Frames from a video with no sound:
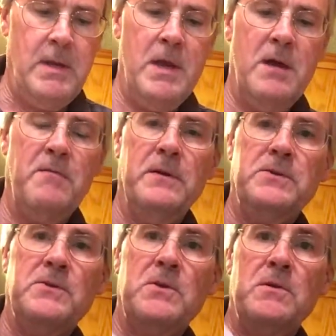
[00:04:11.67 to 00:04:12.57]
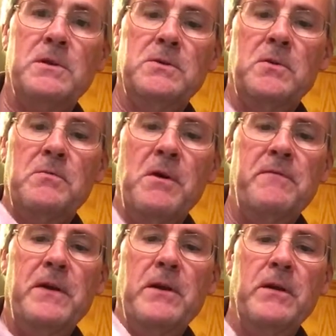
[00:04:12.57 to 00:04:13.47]
And if I stir this with my
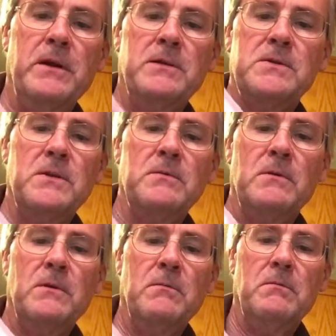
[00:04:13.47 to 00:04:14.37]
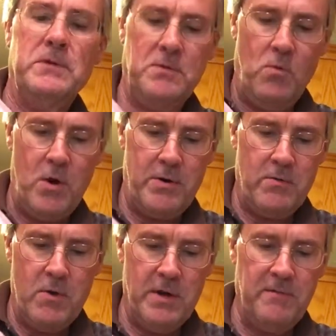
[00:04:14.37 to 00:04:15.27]
finger, it makes the water
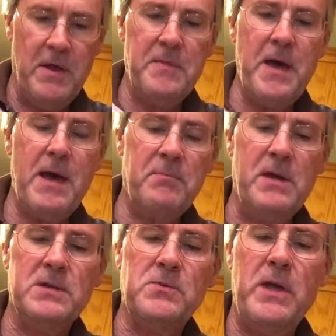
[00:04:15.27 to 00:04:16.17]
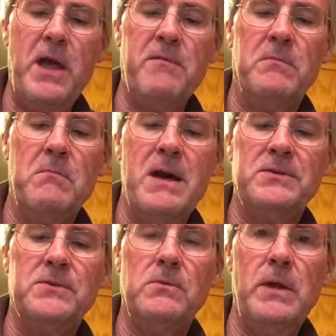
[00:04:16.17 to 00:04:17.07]
run up. Now that, because we haven't
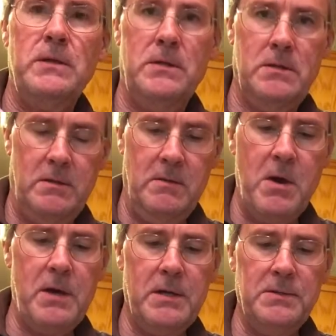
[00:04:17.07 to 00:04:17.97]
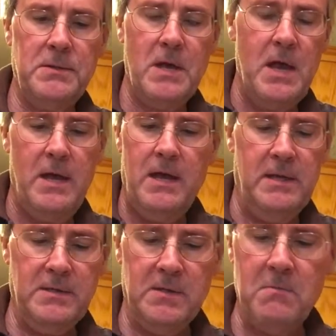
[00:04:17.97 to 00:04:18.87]
macerated the makas, it
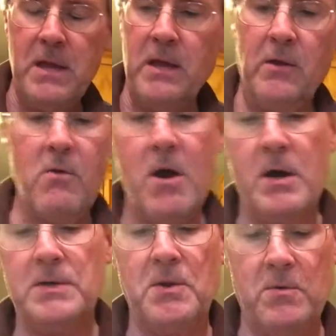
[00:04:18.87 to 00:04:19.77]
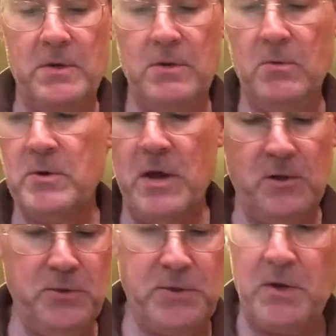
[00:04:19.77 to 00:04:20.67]
isn't making grog. So we're not
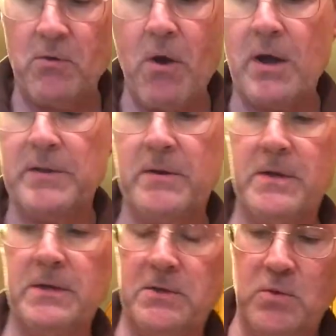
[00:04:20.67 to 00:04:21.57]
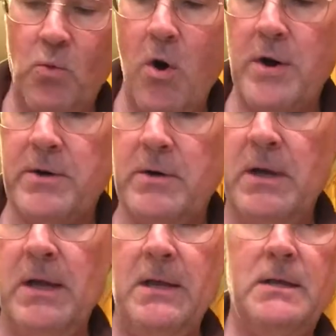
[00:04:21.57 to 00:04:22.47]
losing grog there. That's just water
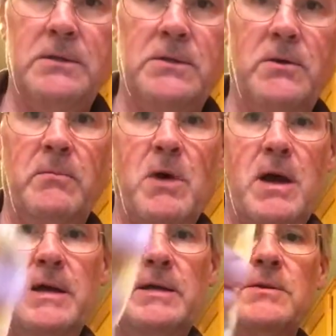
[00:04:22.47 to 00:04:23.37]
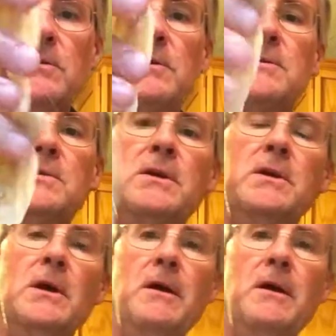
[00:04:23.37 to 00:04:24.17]
that's going by. And as you can see,